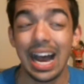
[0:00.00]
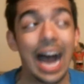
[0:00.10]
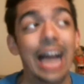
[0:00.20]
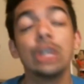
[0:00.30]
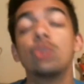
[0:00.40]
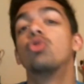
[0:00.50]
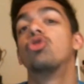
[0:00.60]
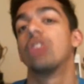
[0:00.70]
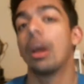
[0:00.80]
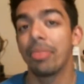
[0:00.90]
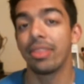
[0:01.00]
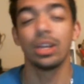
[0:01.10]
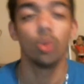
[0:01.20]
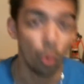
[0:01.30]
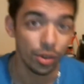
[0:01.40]
I knew
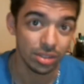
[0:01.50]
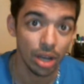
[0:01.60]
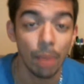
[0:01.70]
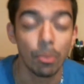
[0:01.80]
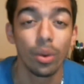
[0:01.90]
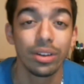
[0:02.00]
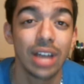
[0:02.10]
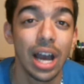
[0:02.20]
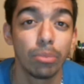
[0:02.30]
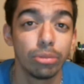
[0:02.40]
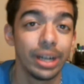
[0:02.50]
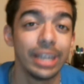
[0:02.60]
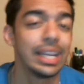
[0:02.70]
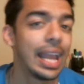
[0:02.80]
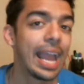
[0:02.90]
something was up with Tom
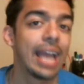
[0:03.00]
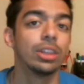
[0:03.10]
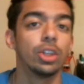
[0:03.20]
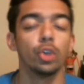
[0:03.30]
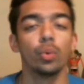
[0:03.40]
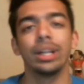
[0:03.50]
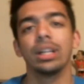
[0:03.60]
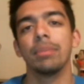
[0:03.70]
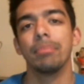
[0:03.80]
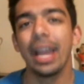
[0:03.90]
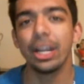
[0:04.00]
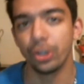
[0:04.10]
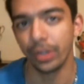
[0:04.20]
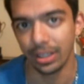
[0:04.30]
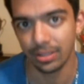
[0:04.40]
Brady and the New England
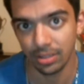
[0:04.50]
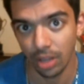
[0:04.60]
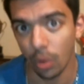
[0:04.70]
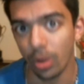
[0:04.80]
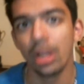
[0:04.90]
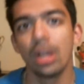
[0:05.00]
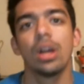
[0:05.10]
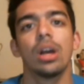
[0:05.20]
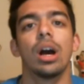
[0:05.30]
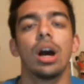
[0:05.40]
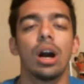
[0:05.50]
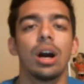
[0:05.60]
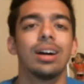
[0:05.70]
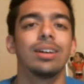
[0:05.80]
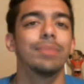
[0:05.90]
Patriots. So,
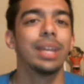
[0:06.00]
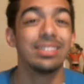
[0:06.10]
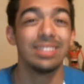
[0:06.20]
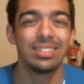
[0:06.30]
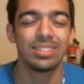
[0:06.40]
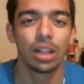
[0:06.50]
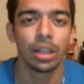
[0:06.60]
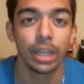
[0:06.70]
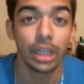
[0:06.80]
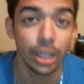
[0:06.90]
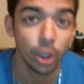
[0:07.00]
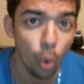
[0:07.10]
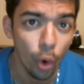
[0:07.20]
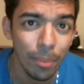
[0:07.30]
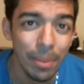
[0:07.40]
is he still an elite
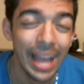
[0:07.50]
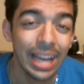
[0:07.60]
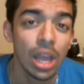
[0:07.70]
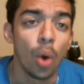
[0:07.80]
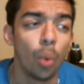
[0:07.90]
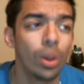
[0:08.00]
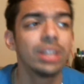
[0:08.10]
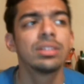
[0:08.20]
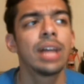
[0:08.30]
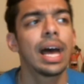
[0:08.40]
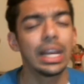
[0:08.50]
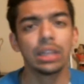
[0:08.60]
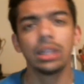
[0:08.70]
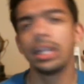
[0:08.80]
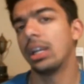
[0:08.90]
quarterback? Well, he's not
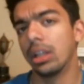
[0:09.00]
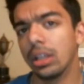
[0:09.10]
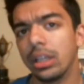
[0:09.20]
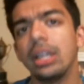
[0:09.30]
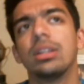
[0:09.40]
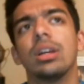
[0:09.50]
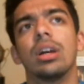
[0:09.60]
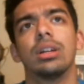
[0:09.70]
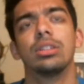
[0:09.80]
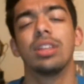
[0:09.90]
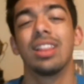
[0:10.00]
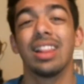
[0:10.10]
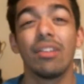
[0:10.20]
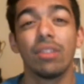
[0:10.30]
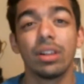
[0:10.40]
elite to the
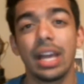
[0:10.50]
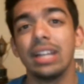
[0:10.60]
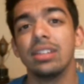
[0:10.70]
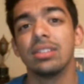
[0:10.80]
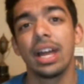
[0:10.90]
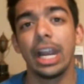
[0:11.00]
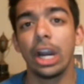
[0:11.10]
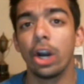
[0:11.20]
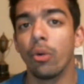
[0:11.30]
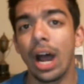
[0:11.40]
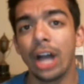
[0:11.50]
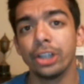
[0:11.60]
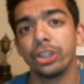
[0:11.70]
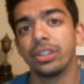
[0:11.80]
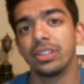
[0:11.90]
level that he's on Aaron
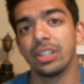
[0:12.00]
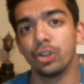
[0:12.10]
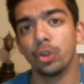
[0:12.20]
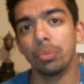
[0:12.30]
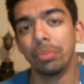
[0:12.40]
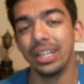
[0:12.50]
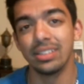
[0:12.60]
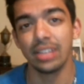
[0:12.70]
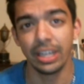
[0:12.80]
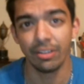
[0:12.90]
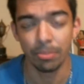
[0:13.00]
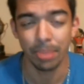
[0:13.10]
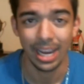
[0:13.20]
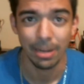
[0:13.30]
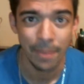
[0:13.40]
Rodgers and Drew Brees and even
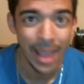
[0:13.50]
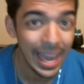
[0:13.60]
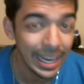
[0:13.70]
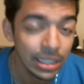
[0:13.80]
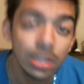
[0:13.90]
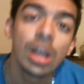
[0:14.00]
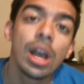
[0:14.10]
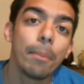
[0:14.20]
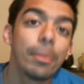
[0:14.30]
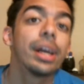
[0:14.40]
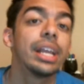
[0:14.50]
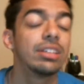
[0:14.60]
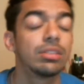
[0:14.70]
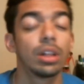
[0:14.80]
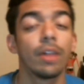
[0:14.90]
Peyton Manning, but
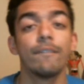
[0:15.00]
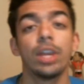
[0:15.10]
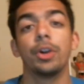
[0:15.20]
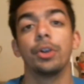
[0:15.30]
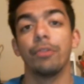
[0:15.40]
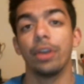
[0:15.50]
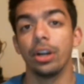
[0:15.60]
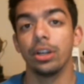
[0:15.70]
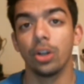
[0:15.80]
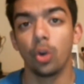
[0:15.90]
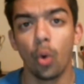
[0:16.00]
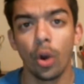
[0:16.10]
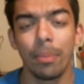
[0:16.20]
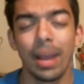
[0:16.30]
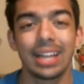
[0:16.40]
he's still a very, very good
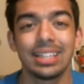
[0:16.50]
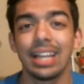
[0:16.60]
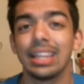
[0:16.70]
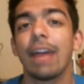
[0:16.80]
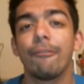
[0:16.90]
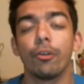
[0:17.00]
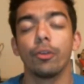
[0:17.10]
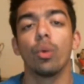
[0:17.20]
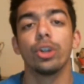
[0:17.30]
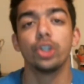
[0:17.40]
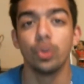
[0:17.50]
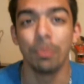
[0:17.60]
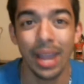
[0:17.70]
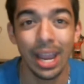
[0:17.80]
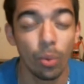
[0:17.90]
quarterback. Take that for what you
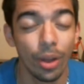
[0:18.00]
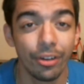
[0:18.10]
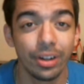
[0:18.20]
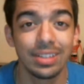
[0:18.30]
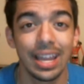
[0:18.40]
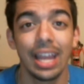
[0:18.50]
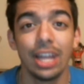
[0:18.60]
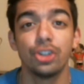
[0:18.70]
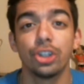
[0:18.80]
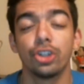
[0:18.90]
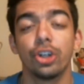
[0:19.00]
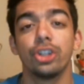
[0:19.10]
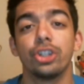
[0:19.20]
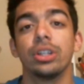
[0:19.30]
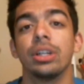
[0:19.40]
may, whether it's age,
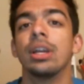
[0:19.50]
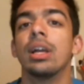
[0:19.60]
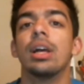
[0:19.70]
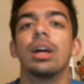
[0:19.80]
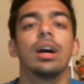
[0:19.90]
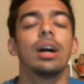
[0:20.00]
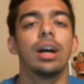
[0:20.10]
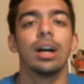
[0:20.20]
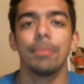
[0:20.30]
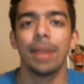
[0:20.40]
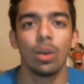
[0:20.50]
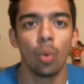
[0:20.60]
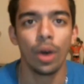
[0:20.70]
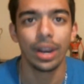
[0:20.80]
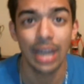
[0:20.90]
attrition, and
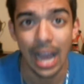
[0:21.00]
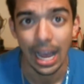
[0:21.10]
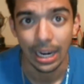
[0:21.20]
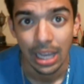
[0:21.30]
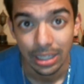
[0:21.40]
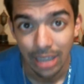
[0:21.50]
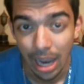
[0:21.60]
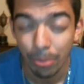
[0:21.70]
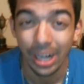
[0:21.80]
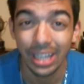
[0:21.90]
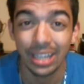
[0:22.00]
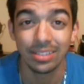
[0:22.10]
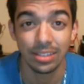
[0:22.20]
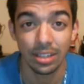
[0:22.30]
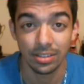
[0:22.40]
whatnot. Tom Brady
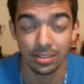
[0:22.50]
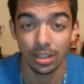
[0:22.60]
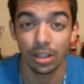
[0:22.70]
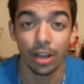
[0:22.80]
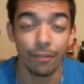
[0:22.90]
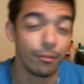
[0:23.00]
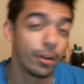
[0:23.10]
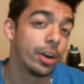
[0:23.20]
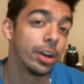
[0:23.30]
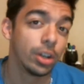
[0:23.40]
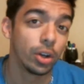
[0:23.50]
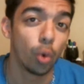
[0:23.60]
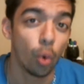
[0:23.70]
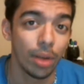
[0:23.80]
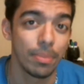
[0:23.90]
is still a very good
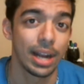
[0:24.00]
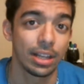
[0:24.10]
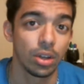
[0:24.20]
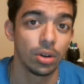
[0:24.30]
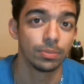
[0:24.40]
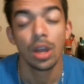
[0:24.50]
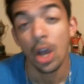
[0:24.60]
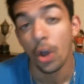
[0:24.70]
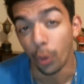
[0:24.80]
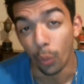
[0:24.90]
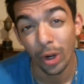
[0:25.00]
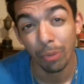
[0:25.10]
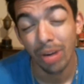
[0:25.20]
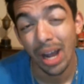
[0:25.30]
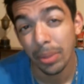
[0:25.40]
quarterback, though. The real
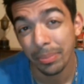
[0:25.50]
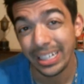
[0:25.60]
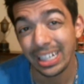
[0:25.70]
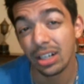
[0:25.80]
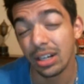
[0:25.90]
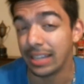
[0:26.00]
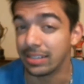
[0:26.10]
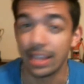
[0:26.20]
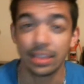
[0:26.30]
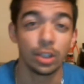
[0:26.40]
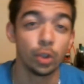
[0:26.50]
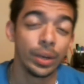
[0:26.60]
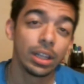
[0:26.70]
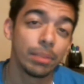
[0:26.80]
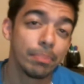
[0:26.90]
problem here is that the New
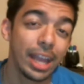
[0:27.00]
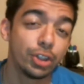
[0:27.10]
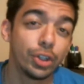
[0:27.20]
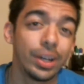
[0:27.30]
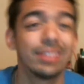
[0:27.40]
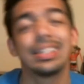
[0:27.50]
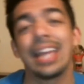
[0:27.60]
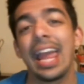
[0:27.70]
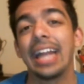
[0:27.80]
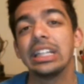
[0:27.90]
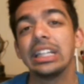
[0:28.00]
England Patriots can't